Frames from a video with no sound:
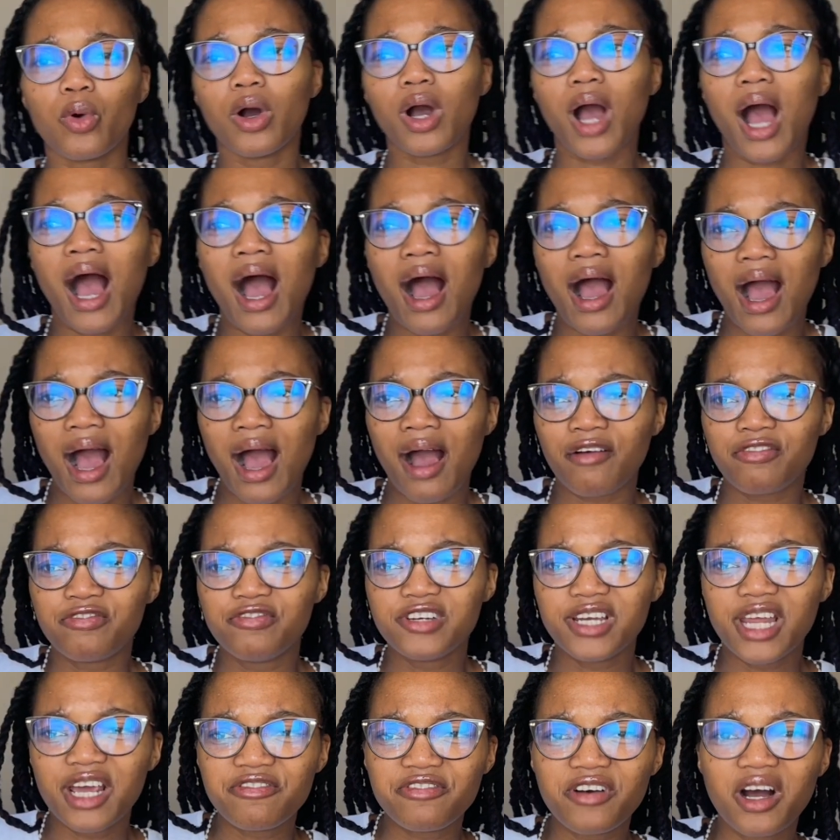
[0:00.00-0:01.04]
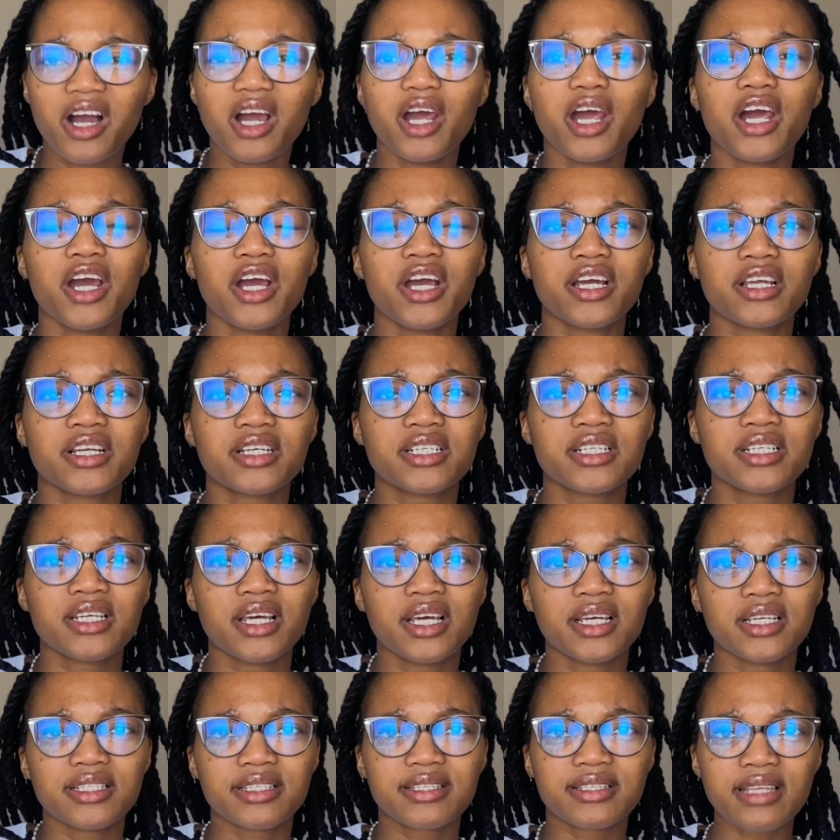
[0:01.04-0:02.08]
I've never heard
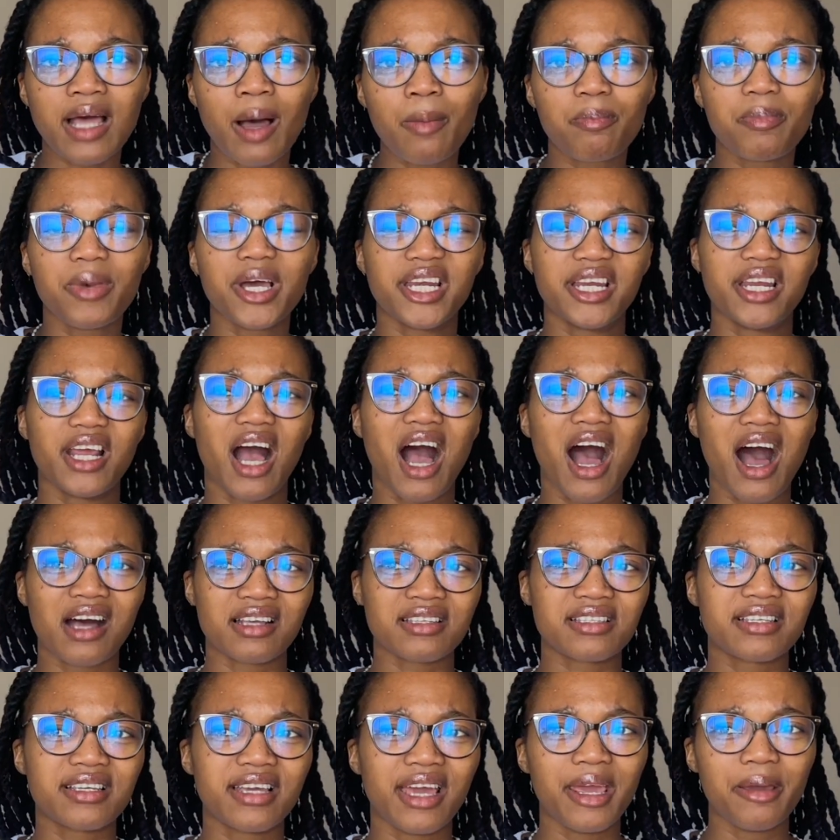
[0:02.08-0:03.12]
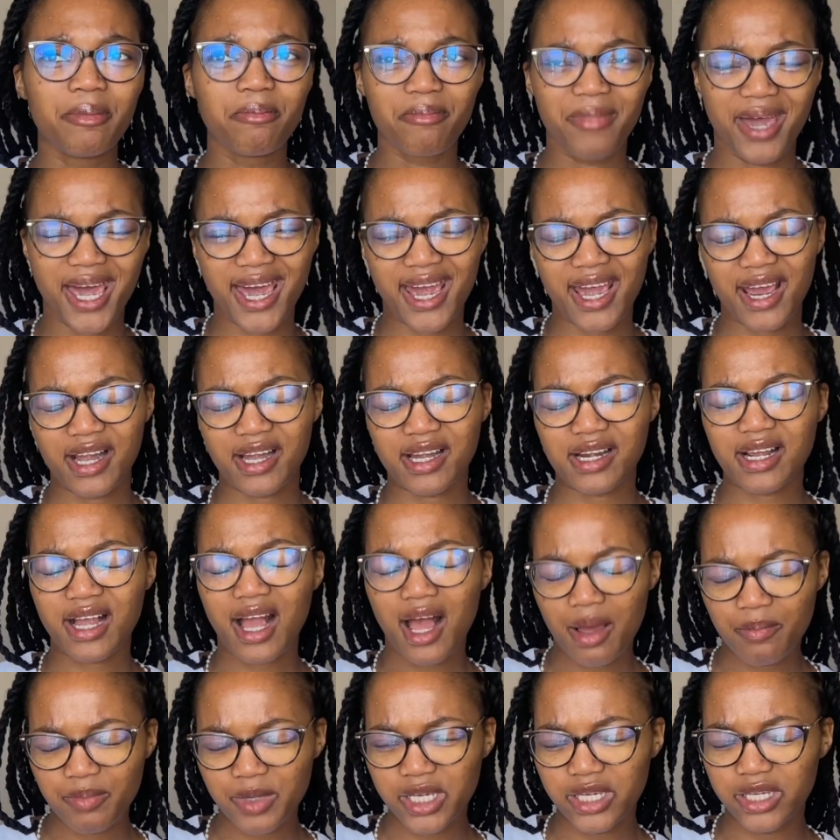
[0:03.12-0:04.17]
somebody ask a man
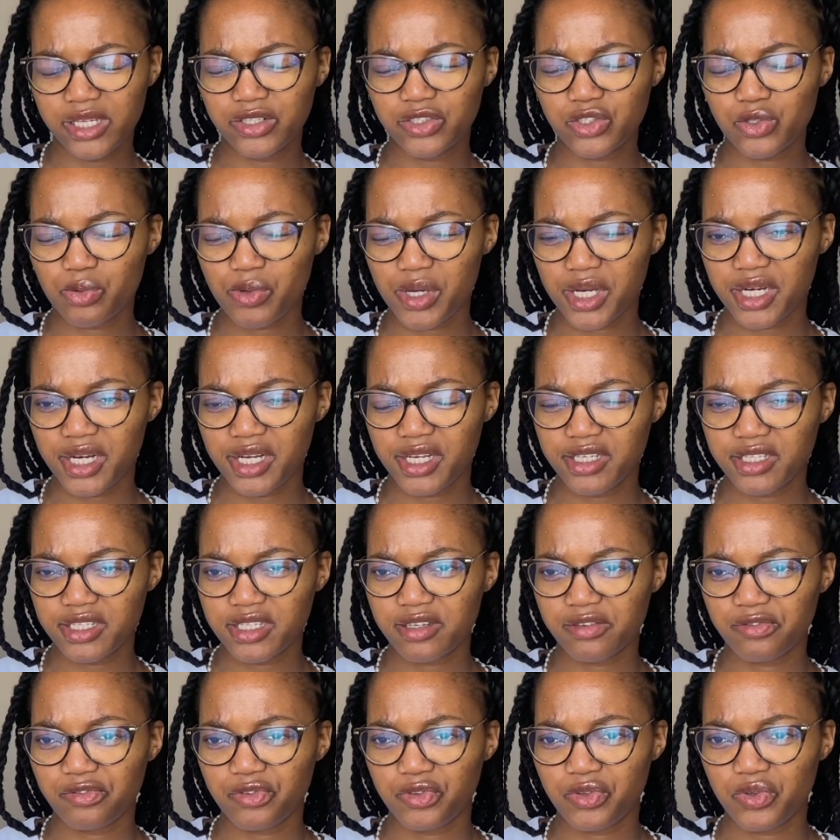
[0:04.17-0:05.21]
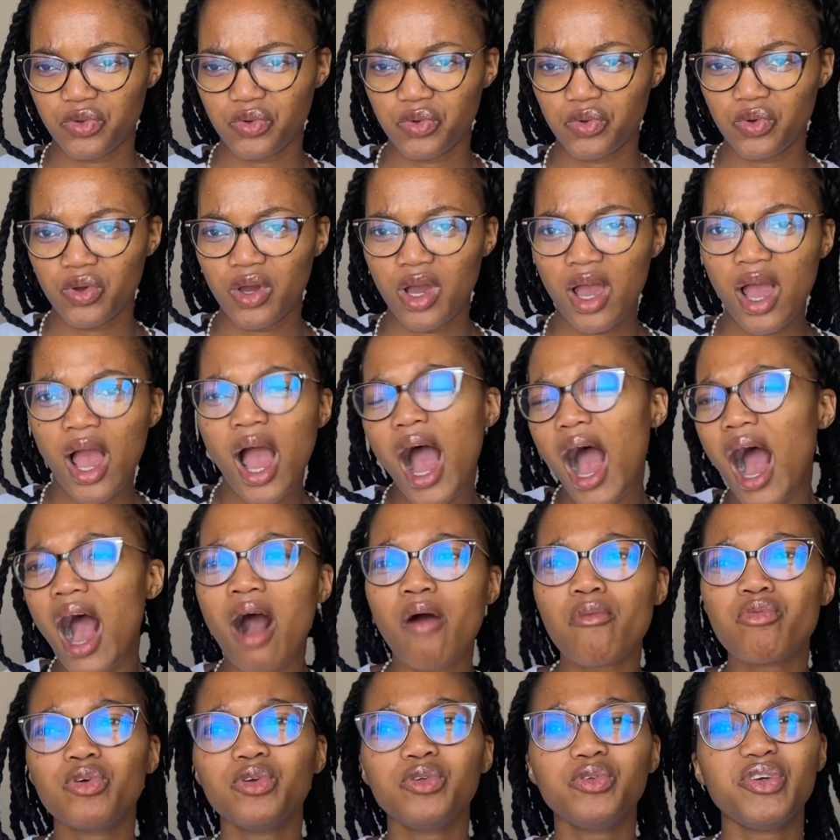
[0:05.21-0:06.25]
coming into an interview, how
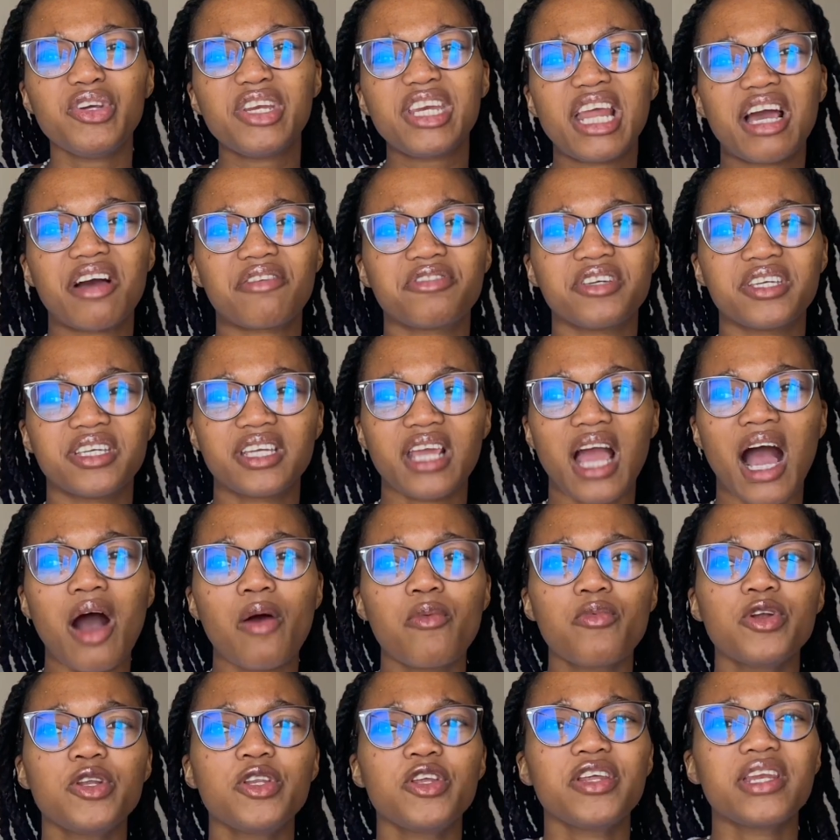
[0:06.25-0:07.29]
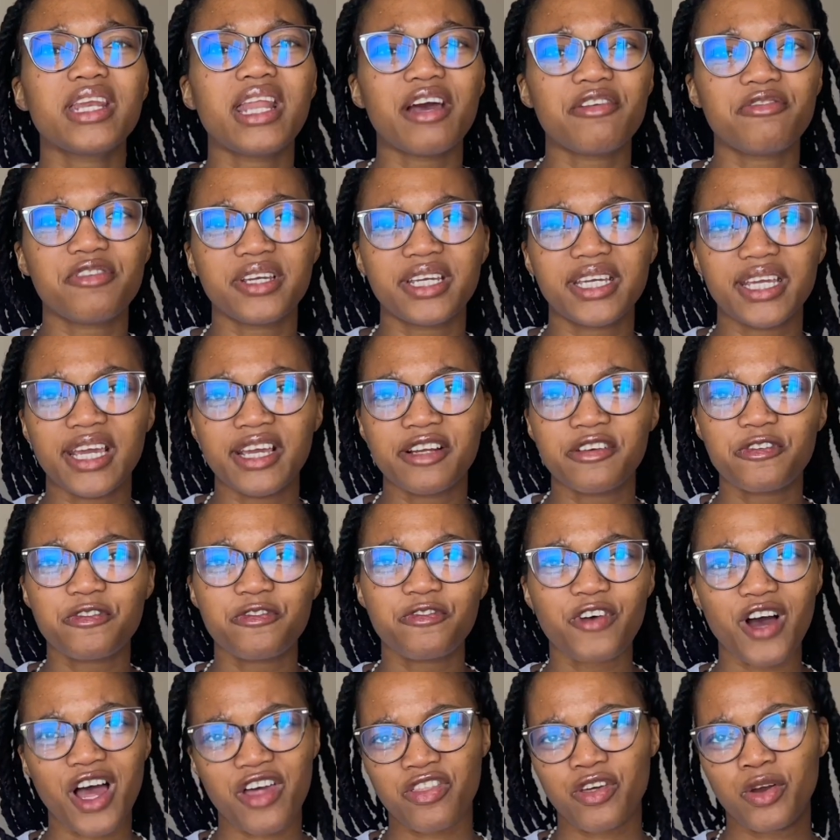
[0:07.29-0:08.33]
will you navigate
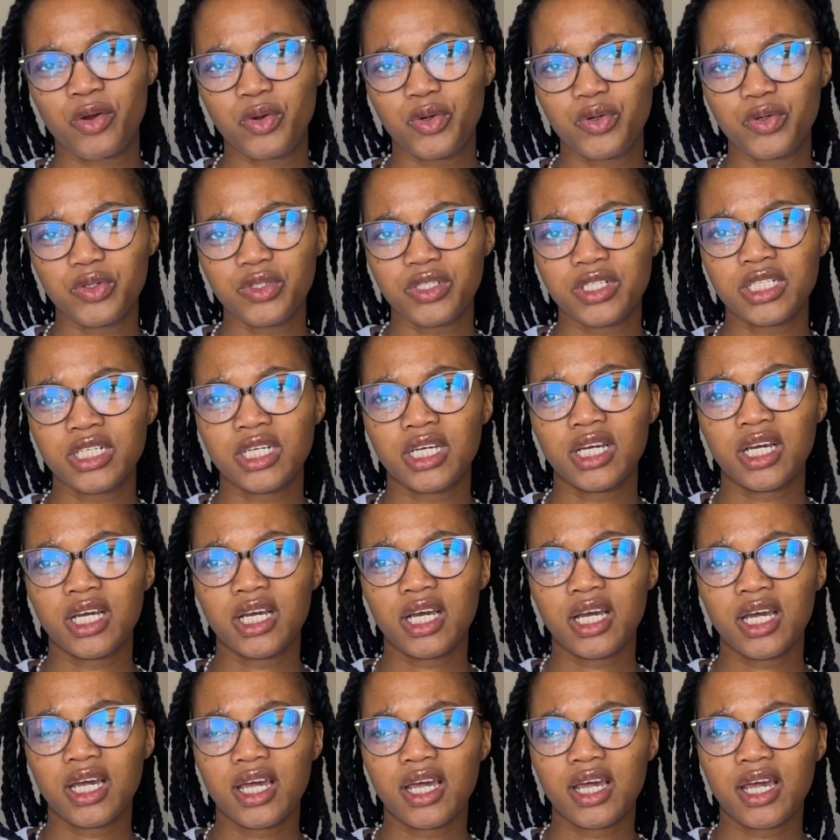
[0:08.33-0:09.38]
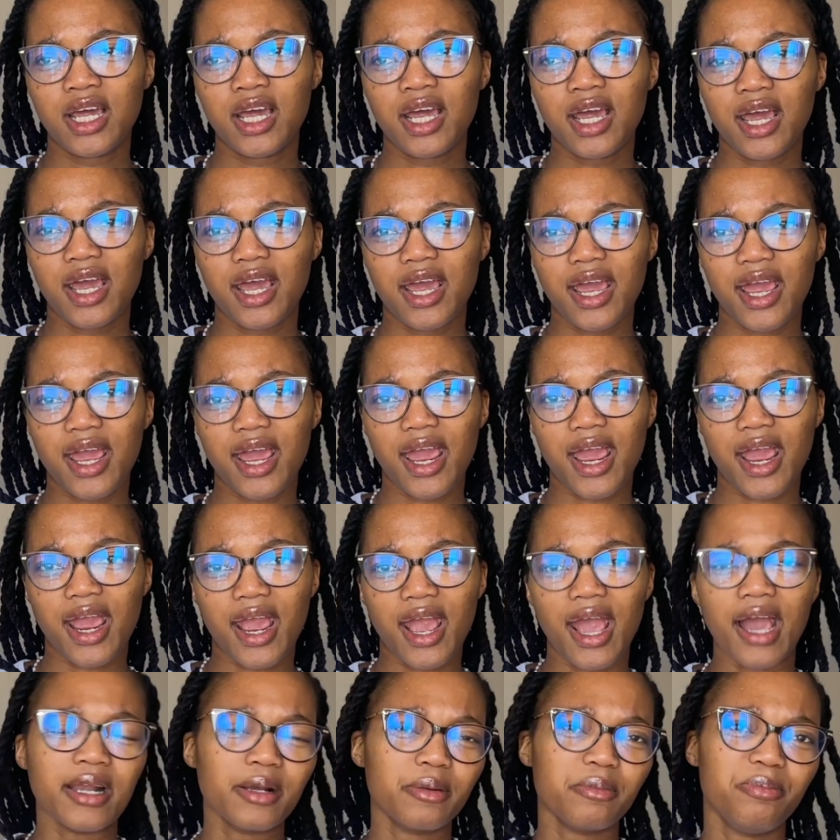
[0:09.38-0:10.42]
fatherhood
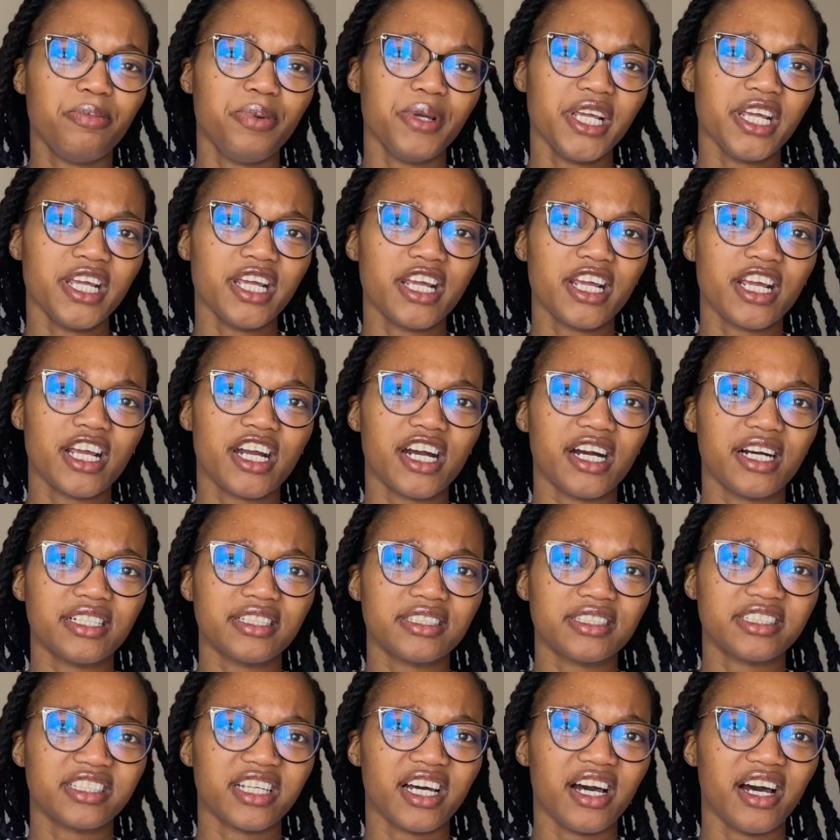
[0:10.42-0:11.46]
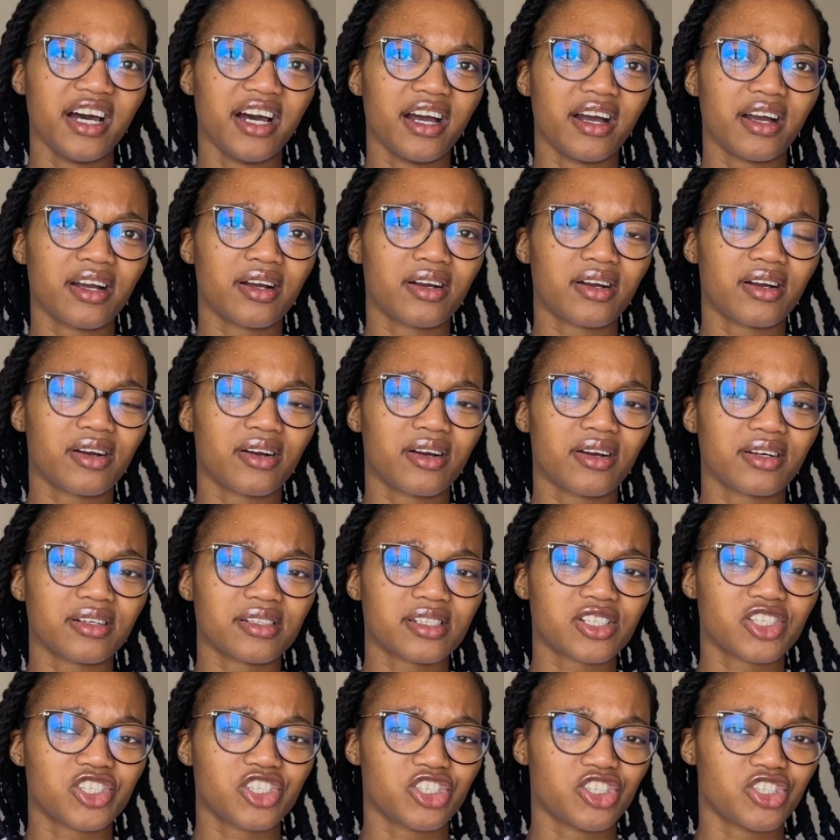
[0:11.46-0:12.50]
and being the
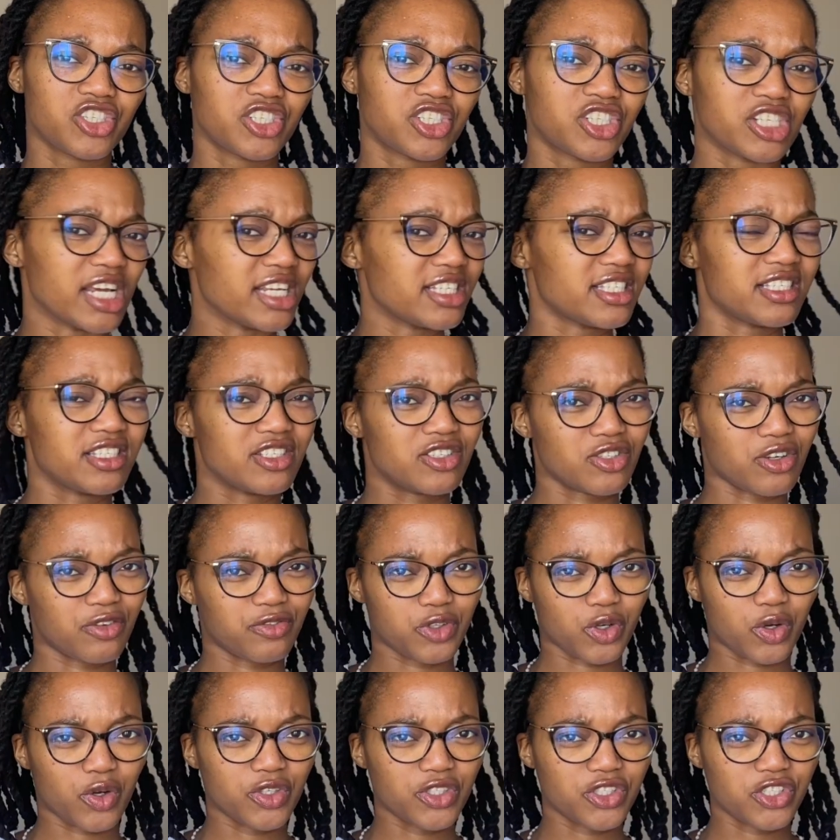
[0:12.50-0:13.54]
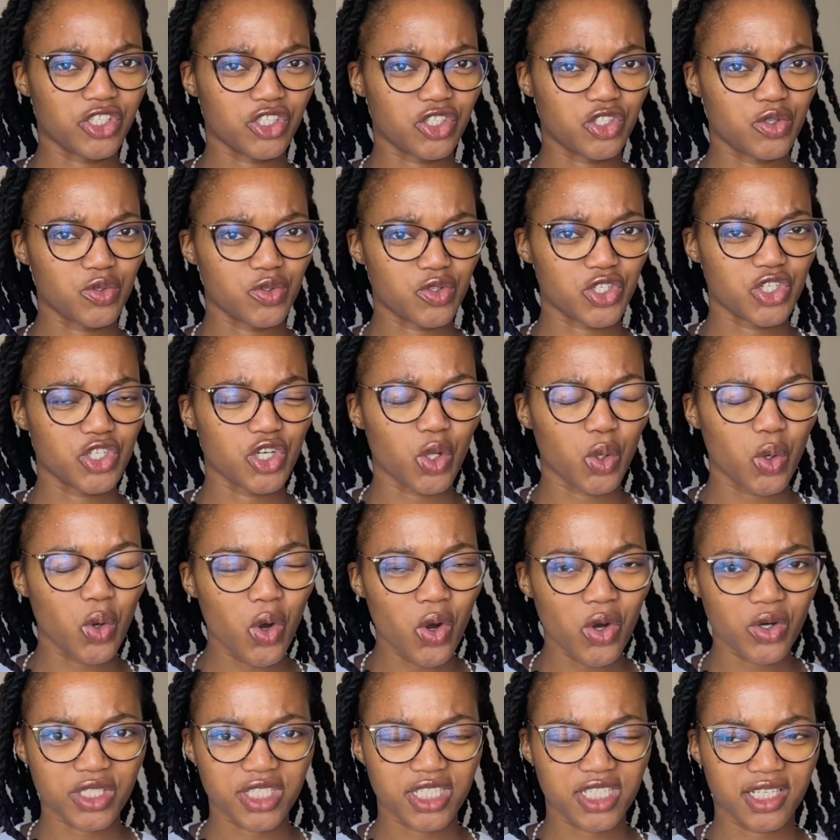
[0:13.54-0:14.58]
Justice of the Constitutional
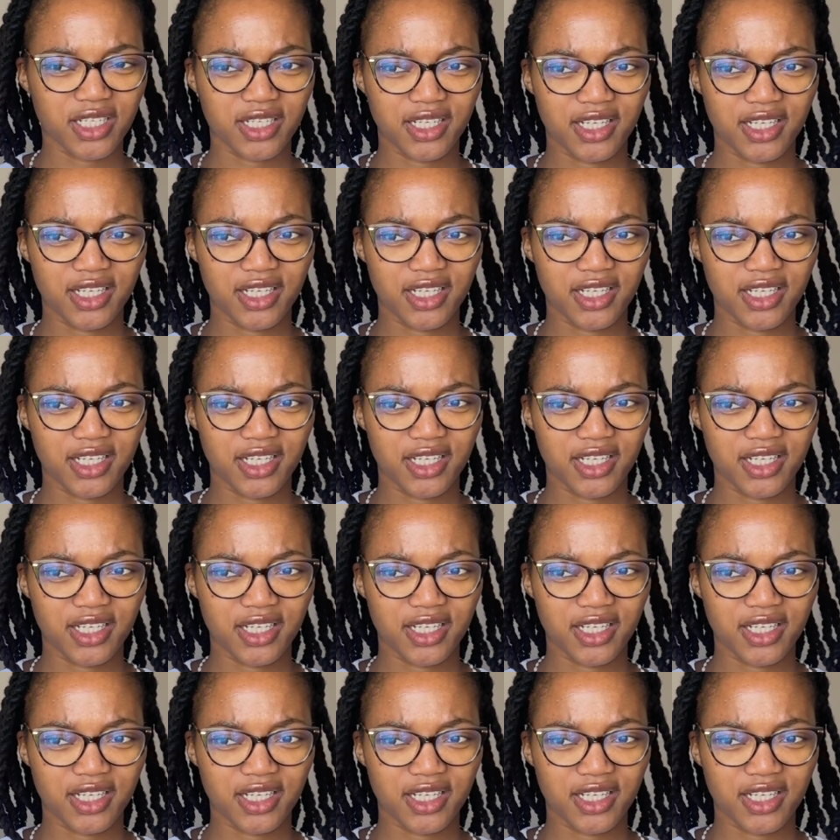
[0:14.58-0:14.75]
Court?